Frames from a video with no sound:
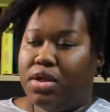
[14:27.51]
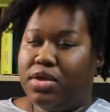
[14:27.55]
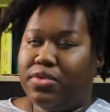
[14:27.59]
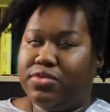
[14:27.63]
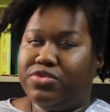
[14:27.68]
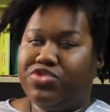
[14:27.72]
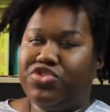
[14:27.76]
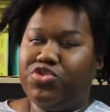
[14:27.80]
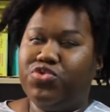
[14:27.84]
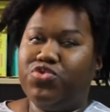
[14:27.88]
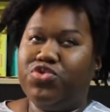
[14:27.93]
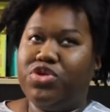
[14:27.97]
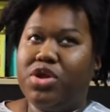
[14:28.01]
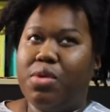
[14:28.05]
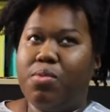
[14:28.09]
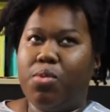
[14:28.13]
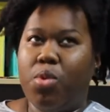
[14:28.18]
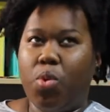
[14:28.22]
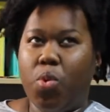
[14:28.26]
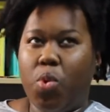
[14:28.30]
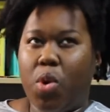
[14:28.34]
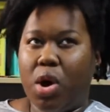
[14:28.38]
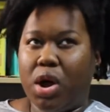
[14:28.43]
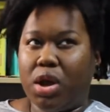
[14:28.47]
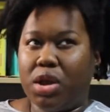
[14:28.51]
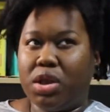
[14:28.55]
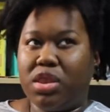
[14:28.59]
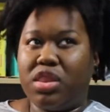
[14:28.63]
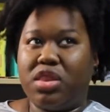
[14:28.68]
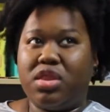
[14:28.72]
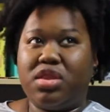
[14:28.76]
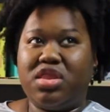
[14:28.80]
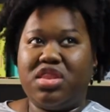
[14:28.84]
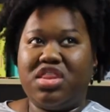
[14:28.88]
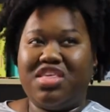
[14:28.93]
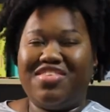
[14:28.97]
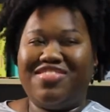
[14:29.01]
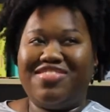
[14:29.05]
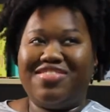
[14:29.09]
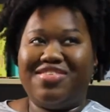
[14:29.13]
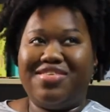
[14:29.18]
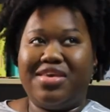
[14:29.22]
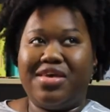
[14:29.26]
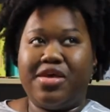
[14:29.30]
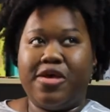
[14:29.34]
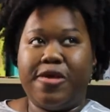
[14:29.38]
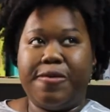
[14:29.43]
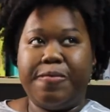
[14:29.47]
She was #1 this
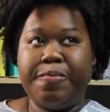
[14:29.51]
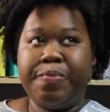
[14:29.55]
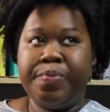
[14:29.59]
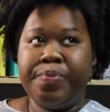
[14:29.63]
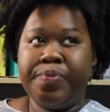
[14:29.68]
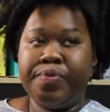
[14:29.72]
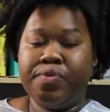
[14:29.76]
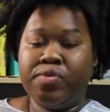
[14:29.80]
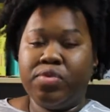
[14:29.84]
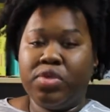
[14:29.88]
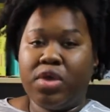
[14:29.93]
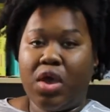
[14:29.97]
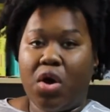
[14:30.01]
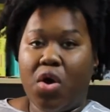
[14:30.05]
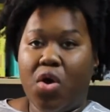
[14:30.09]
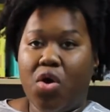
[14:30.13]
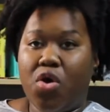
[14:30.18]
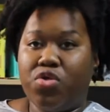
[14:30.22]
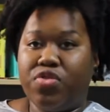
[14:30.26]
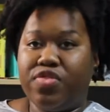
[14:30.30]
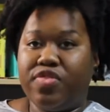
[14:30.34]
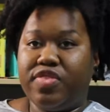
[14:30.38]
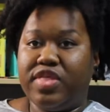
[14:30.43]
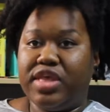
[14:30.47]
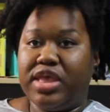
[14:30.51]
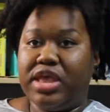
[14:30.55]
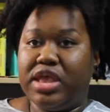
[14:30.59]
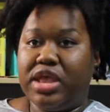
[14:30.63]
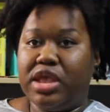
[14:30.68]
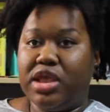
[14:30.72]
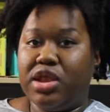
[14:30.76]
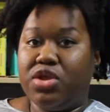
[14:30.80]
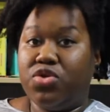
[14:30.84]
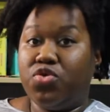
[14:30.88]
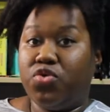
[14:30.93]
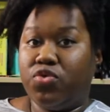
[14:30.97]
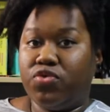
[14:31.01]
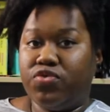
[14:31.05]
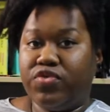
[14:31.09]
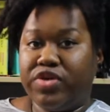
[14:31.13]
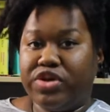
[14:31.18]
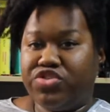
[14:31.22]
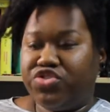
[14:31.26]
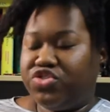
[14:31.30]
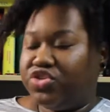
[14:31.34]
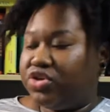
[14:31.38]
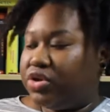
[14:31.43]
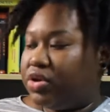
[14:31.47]
year on the
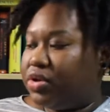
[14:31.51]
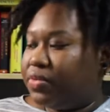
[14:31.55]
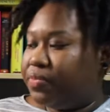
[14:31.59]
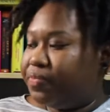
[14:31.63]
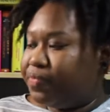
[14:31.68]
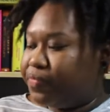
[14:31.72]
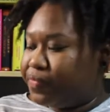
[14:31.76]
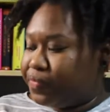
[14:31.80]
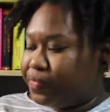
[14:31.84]
non-fiction